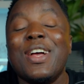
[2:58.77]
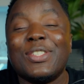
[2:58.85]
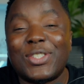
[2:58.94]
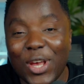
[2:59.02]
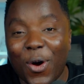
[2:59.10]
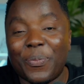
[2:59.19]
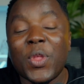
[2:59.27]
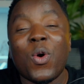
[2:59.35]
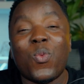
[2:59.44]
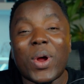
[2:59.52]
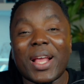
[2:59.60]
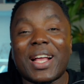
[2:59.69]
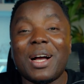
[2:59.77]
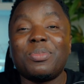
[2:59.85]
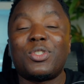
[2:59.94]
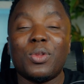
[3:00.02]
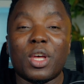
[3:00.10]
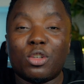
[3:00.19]
So, when it
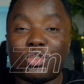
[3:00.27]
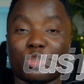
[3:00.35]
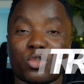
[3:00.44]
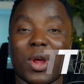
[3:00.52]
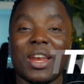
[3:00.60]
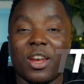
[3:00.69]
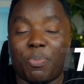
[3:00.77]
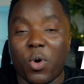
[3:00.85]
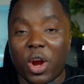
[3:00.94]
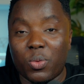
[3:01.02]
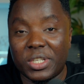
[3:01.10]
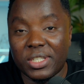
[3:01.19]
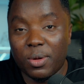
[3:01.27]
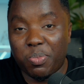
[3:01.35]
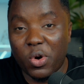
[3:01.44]
comes to the training part, which is the